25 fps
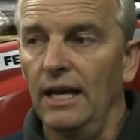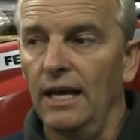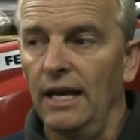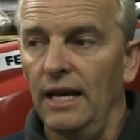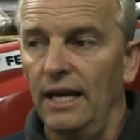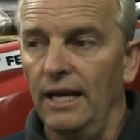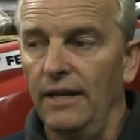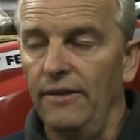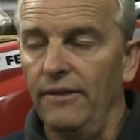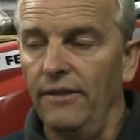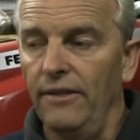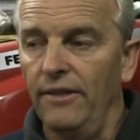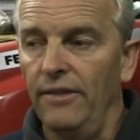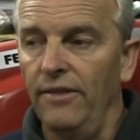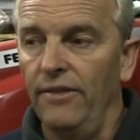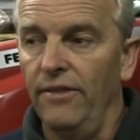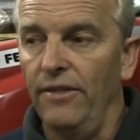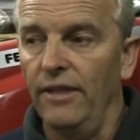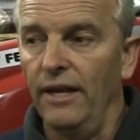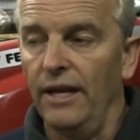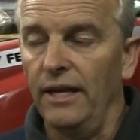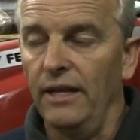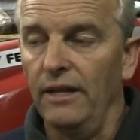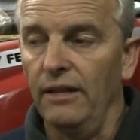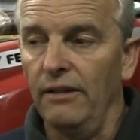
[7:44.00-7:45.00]
And
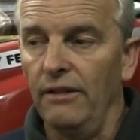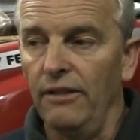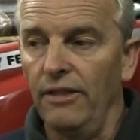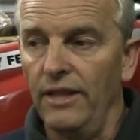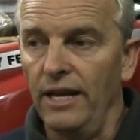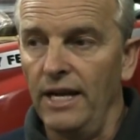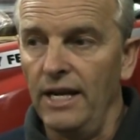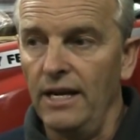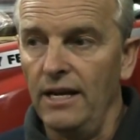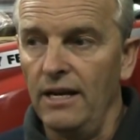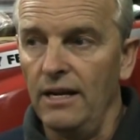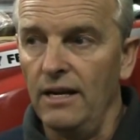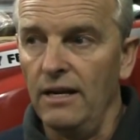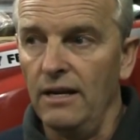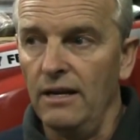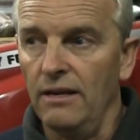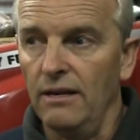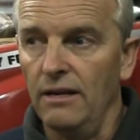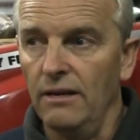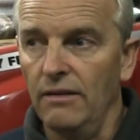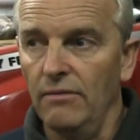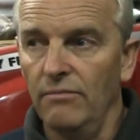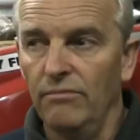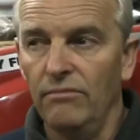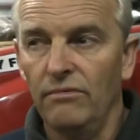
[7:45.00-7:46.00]
they'll then
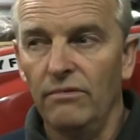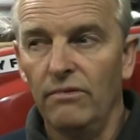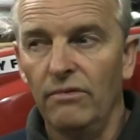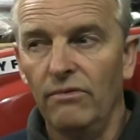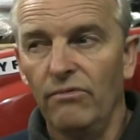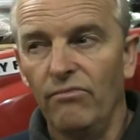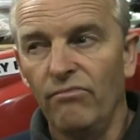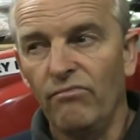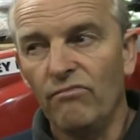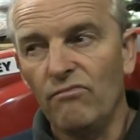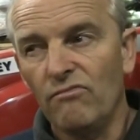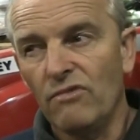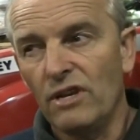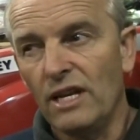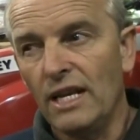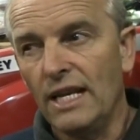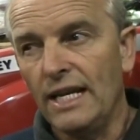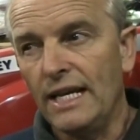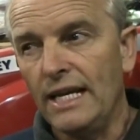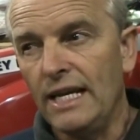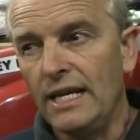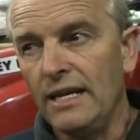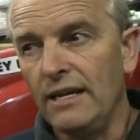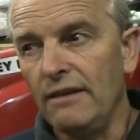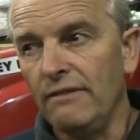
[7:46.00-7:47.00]

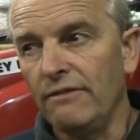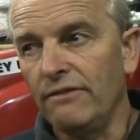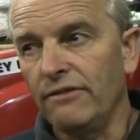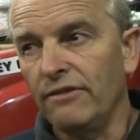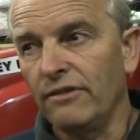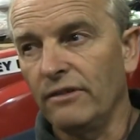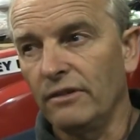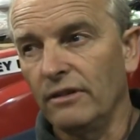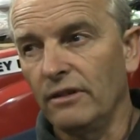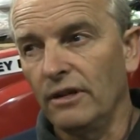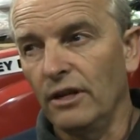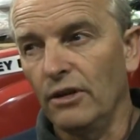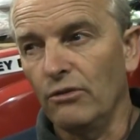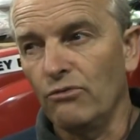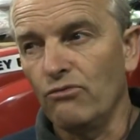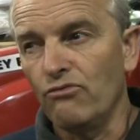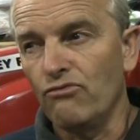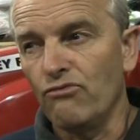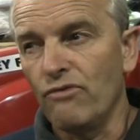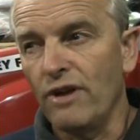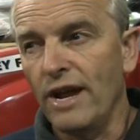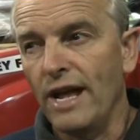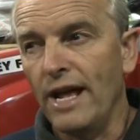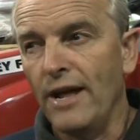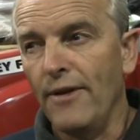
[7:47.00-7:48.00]
leave
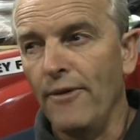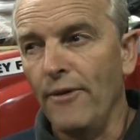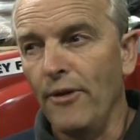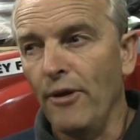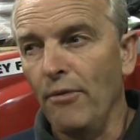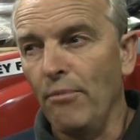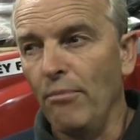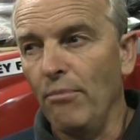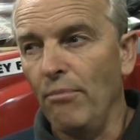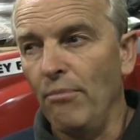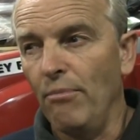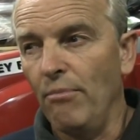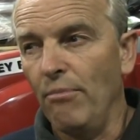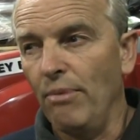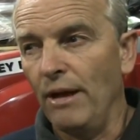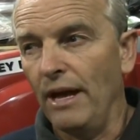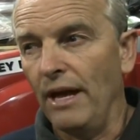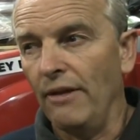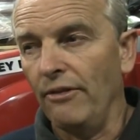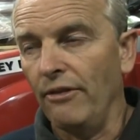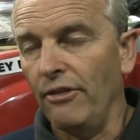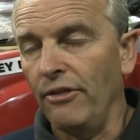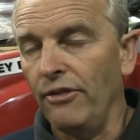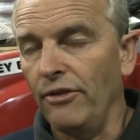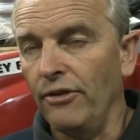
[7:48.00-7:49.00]
around
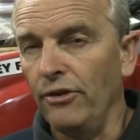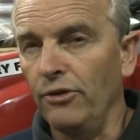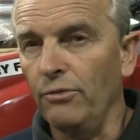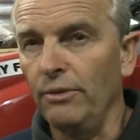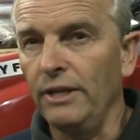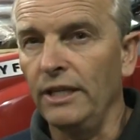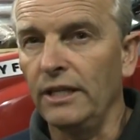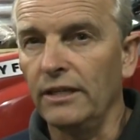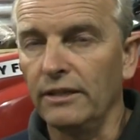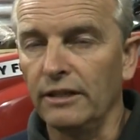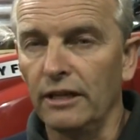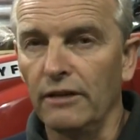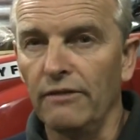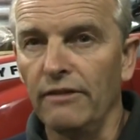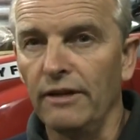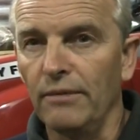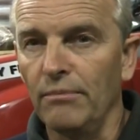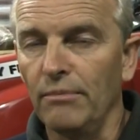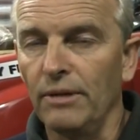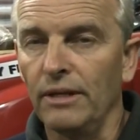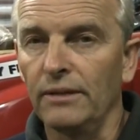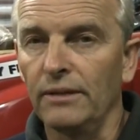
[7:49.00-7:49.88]
about third week in November.